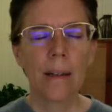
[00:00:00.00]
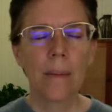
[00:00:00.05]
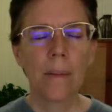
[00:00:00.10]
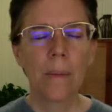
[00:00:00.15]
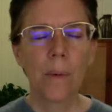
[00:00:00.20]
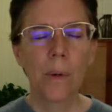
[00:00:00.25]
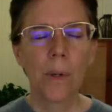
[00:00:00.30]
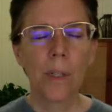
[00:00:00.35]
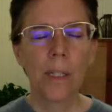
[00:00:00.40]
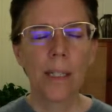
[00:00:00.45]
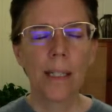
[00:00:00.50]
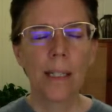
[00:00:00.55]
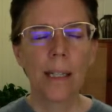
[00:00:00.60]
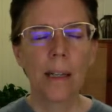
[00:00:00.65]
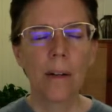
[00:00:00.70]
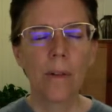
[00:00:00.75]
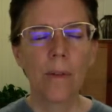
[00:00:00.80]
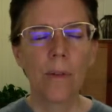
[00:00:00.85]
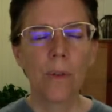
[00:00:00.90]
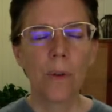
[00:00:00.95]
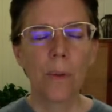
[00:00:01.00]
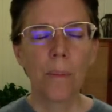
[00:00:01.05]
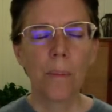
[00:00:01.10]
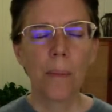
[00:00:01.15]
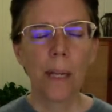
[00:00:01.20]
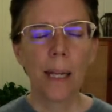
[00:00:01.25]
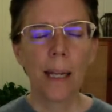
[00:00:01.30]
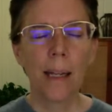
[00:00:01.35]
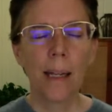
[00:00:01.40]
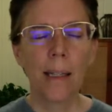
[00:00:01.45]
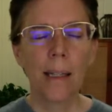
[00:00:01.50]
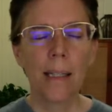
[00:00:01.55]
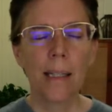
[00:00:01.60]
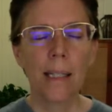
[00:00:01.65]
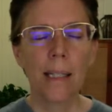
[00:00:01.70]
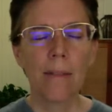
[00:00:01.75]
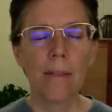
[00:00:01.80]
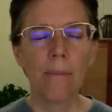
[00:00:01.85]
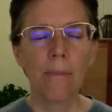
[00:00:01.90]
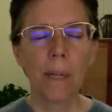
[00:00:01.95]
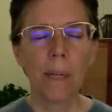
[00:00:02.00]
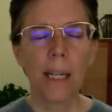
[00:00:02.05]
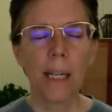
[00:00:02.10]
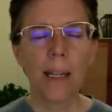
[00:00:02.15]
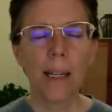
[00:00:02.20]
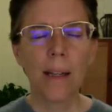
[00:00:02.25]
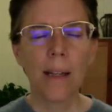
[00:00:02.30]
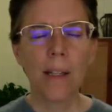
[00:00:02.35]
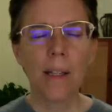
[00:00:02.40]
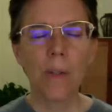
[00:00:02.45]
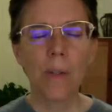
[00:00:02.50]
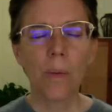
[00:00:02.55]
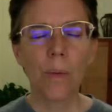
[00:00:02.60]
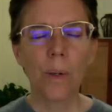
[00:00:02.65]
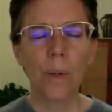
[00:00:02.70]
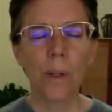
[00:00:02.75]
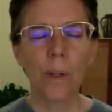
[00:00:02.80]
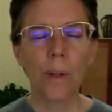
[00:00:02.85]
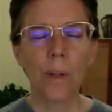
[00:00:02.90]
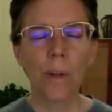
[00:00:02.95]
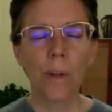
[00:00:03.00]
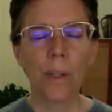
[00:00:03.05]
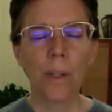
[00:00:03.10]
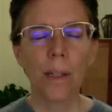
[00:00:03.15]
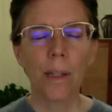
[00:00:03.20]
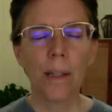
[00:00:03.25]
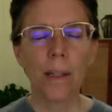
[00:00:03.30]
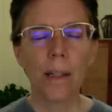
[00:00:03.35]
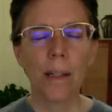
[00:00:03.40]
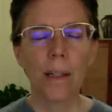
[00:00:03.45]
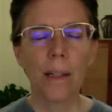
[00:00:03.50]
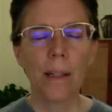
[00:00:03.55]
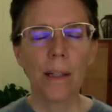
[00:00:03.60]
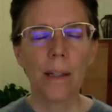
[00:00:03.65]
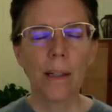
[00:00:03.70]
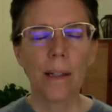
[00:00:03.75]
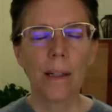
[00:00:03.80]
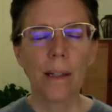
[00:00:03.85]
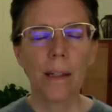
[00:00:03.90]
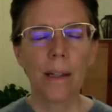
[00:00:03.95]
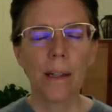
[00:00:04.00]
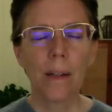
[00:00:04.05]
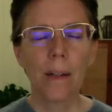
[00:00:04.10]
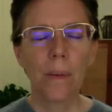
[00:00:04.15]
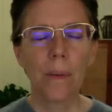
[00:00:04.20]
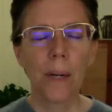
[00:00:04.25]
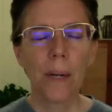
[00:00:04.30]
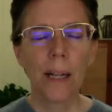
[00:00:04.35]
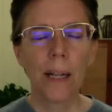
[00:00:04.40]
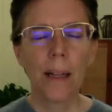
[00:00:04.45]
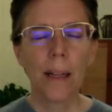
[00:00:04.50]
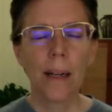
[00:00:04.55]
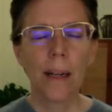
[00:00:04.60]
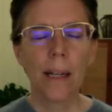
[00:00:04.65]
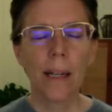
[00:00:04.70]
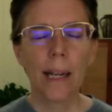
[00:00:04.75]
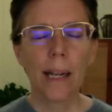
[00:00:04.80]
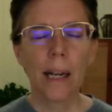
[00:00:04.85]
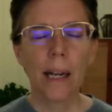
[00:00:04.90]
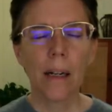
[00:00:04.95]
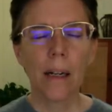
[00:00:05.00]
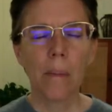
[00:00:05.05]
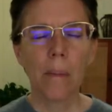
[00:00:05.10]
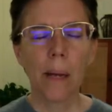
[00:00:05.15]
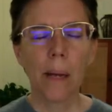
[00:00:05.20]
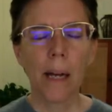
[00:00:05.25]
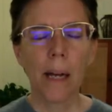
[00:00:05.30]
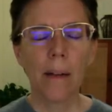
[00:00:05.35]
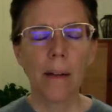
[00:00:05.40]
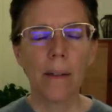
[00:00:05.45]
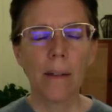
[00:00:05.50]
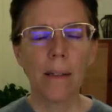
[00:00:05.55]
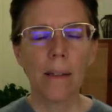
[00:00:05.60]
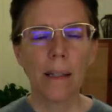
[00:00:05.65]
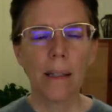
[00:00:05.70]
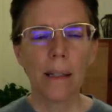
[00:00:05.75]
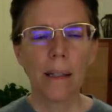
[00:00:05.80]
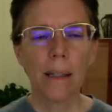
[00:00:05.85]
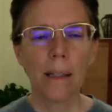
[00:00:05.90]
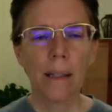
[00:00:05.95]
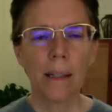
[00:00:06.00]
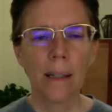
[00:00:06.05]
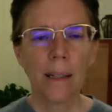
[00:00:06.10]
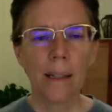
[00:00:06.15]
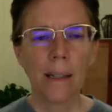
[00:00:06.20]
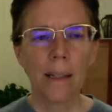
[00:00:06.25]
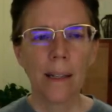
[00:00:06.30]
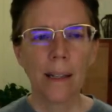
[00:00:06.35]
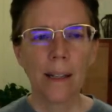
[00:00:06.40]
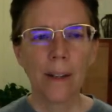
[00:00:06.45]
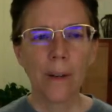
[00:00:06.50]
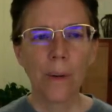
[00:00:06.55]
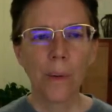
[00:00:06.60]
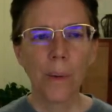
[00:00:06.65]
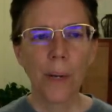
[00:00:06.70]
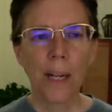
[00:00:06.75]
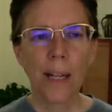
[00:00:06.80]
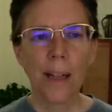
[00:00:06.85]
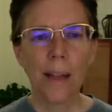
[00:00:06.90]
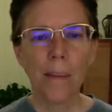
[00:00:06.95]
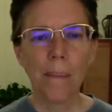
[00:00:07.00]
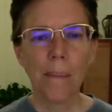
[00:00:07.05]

more skillful means of meeting this world in a way that I care about, in a way that